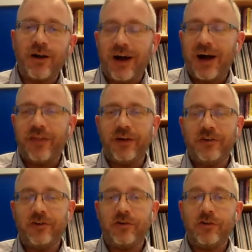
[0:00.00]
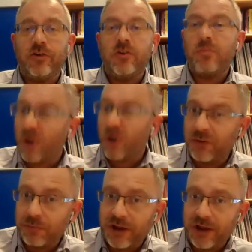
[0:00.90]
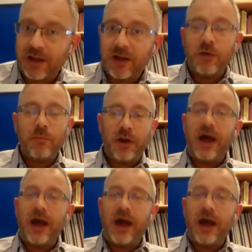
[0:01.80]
other institutions, possibly. But